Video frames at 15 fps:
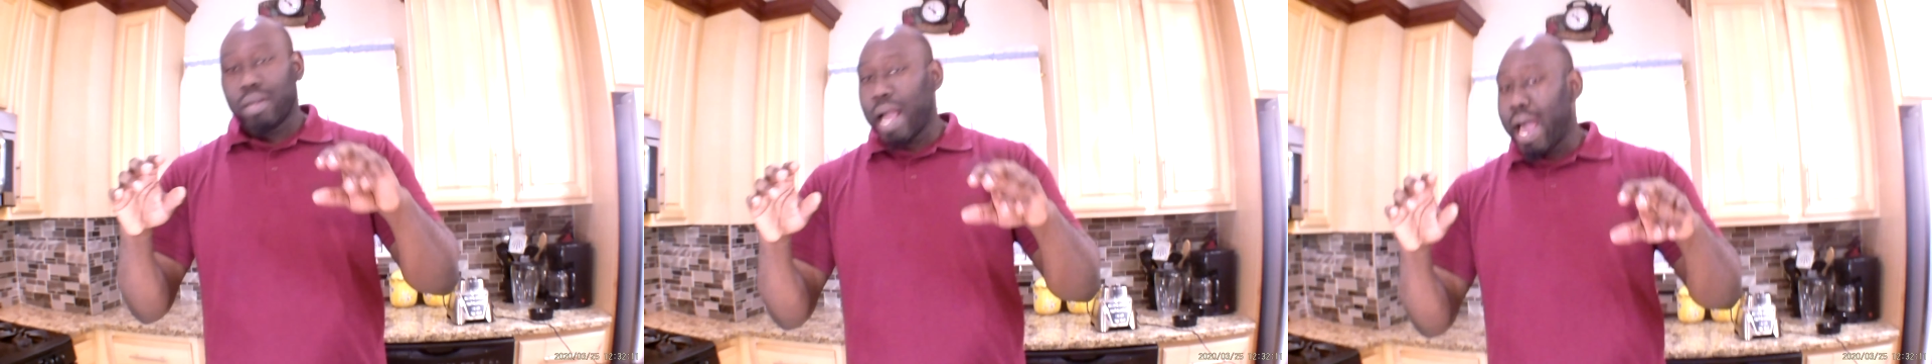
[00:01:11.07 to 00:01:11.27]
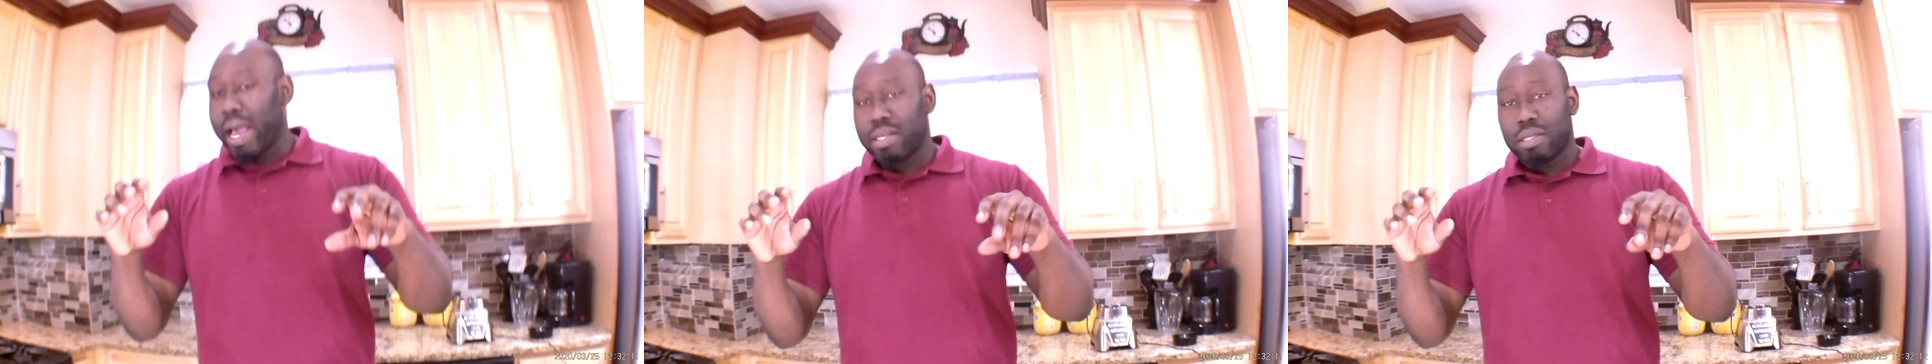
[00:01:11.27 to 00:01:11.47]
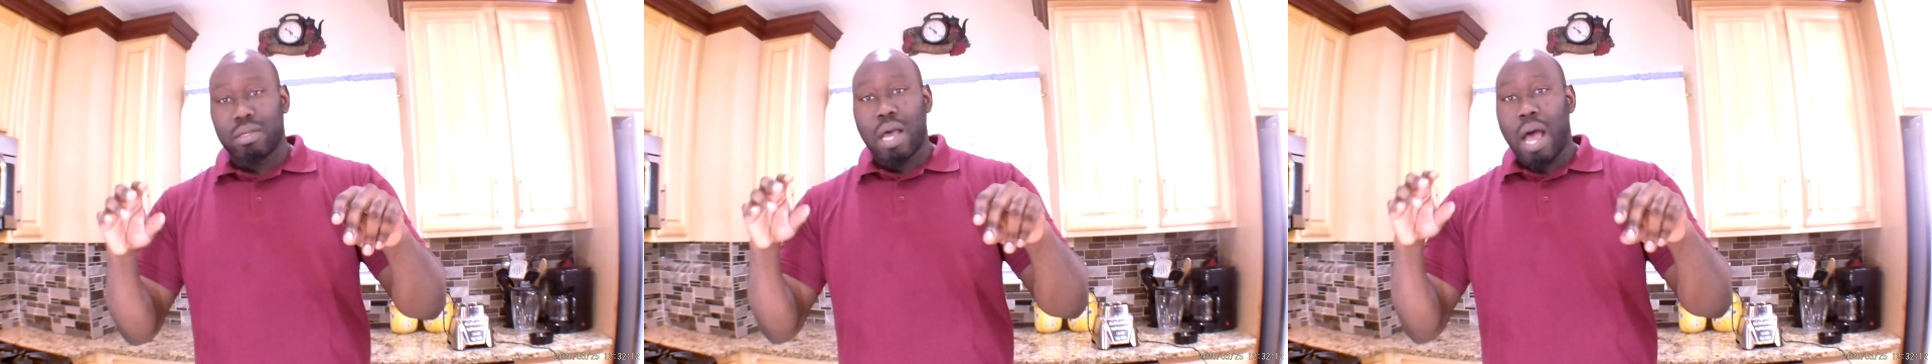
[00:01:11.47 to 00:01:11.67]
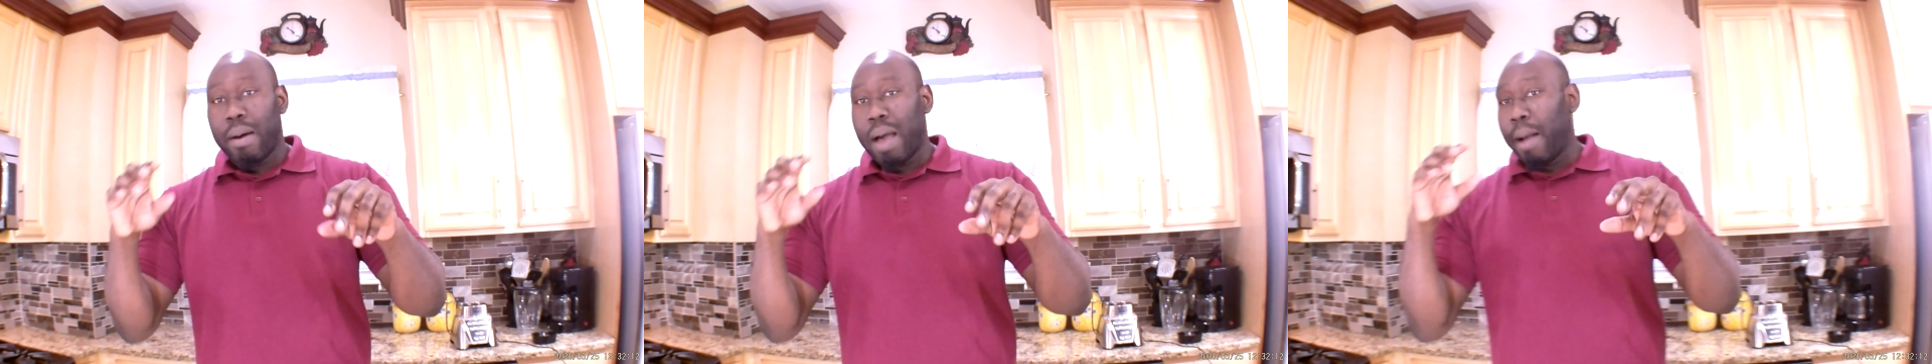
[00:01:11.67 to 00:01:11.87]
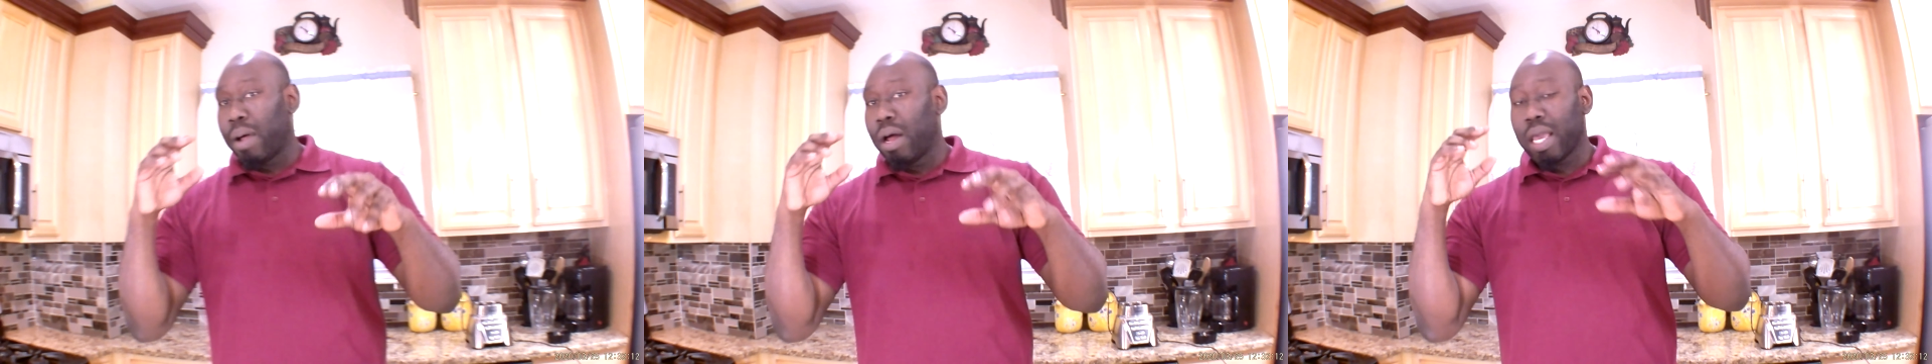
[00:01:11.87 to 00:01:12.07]
guys,
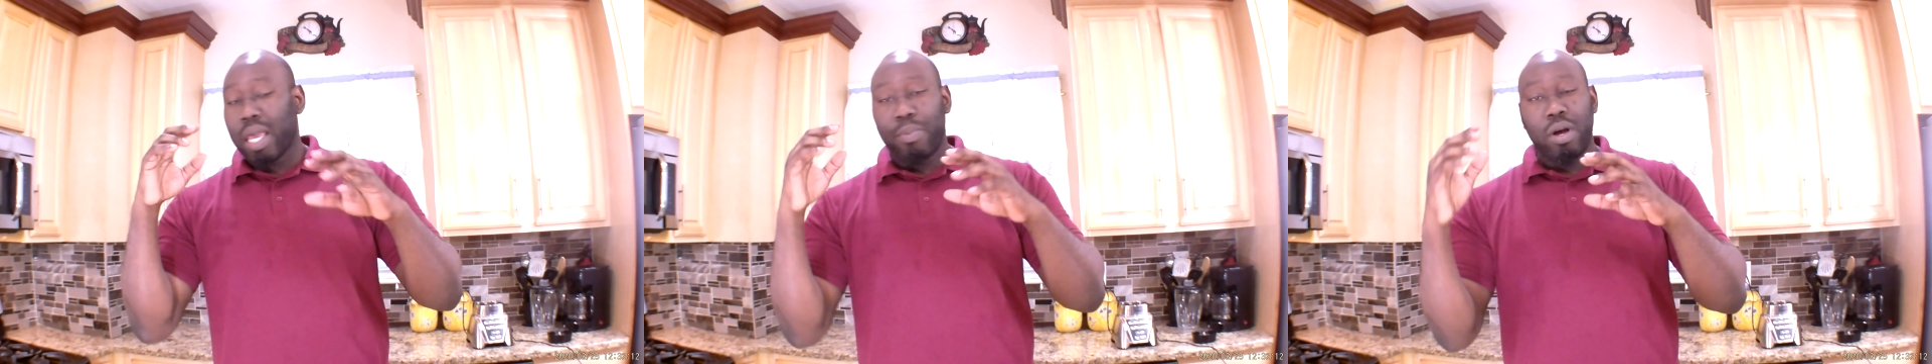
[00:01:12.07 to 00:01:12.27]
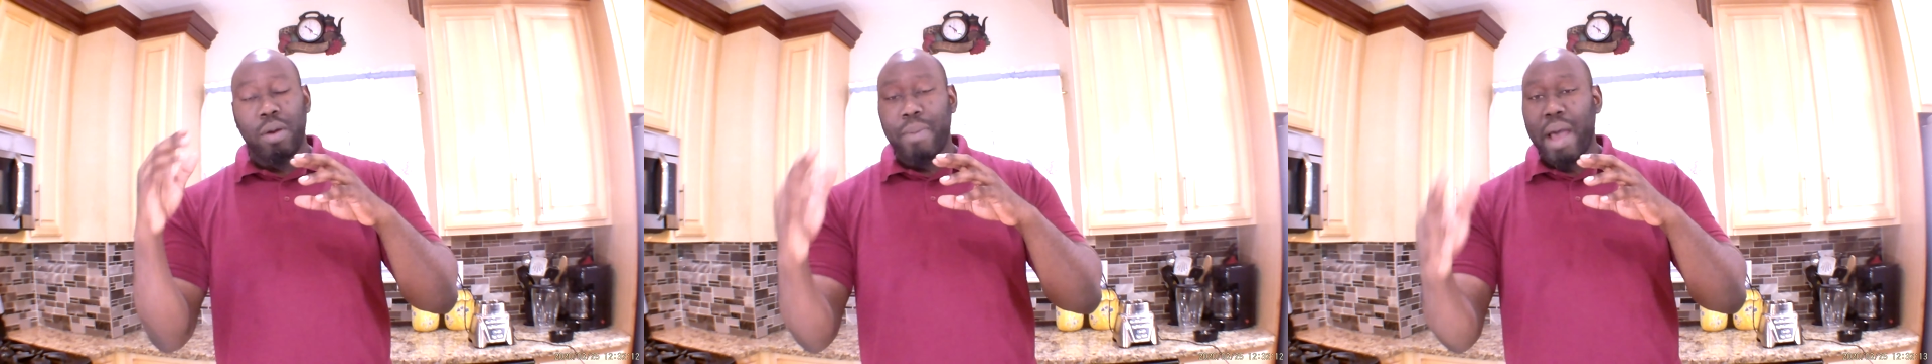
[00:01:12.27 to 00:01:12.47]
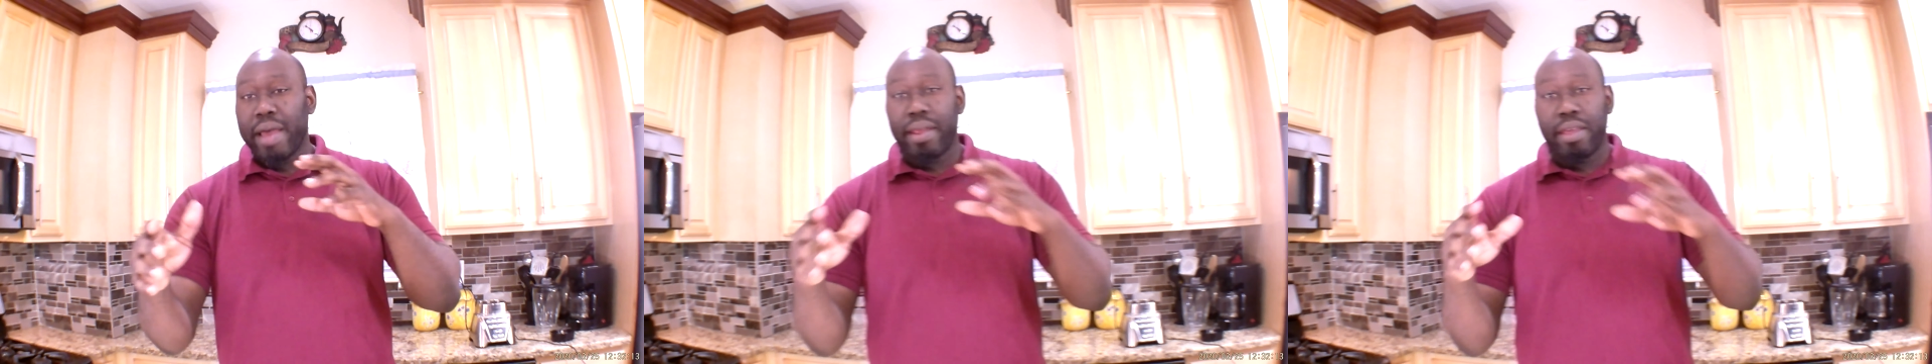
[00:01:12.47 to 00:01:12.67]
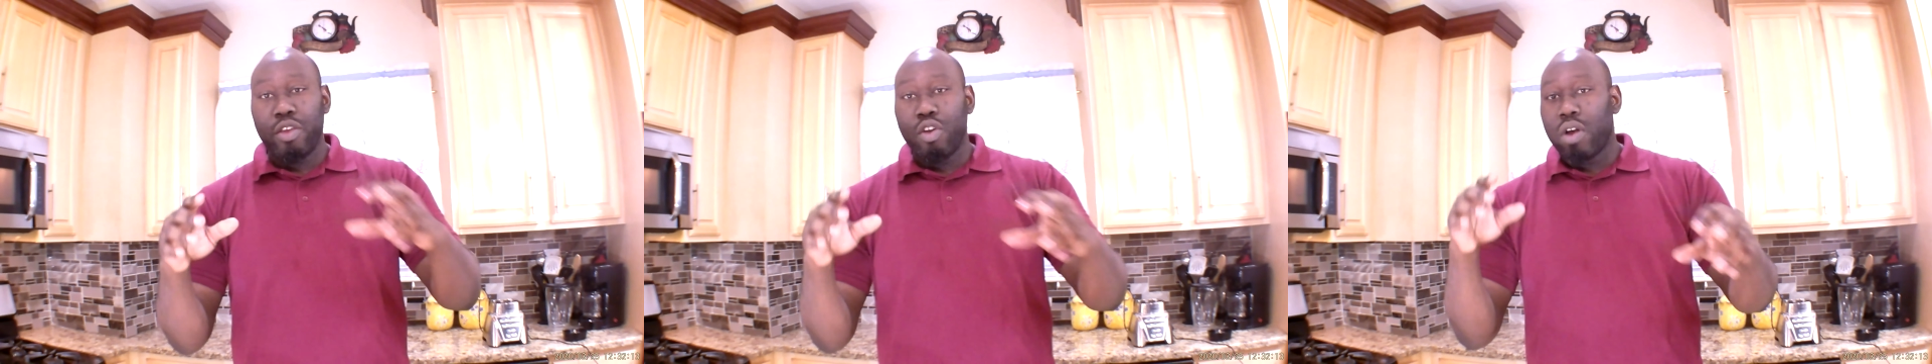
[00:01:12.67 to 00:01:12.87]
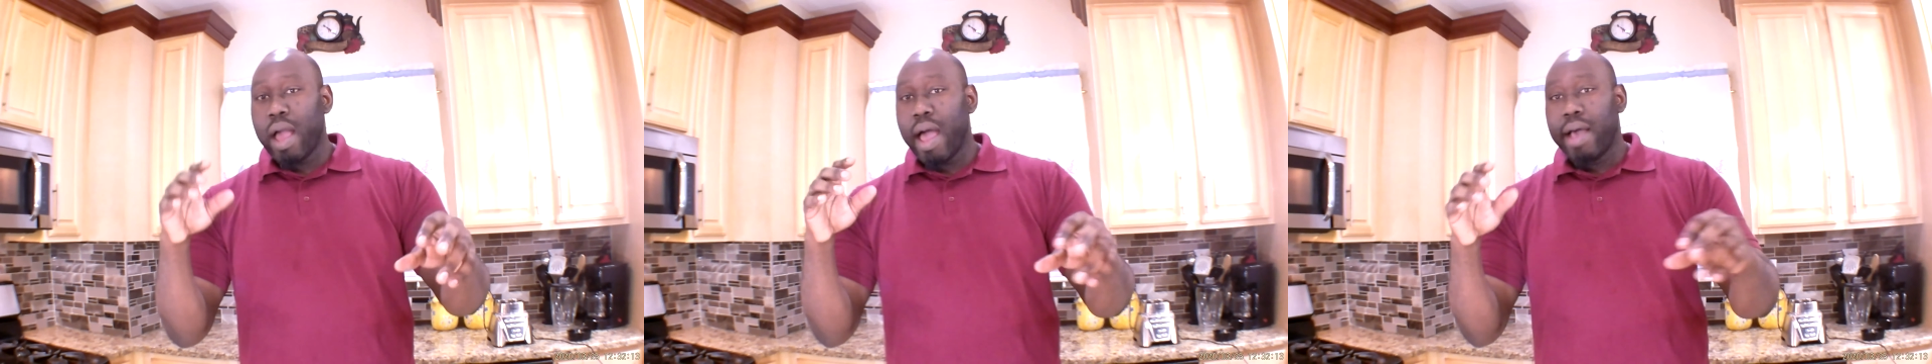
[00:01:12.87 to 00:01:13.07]
I, I want to keep reminding
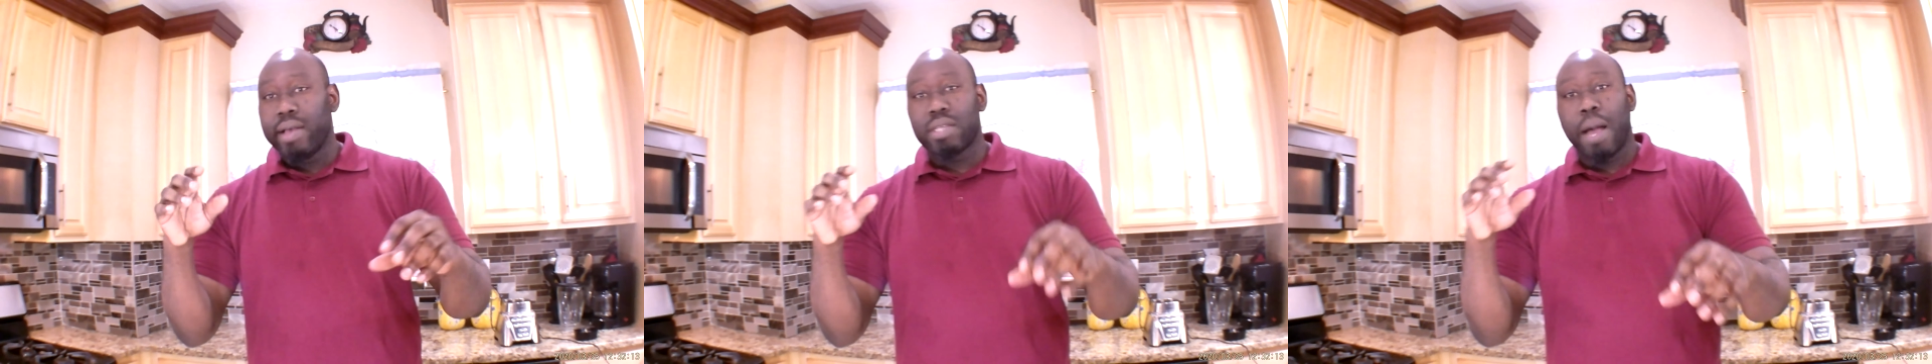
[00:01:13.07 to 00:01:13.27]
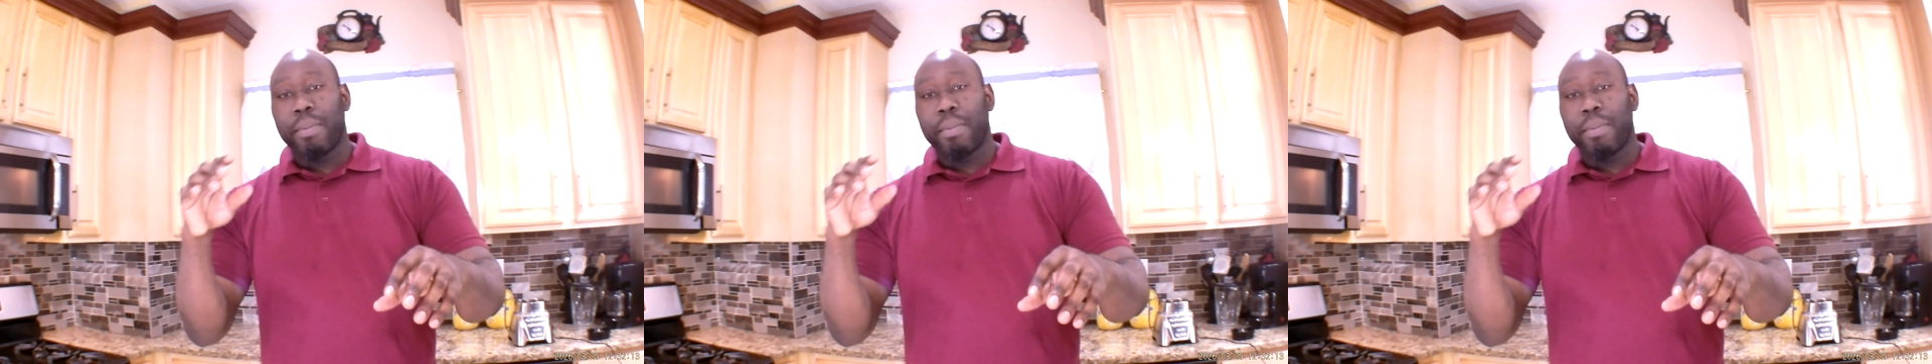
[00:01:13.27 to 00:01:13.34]
you guys,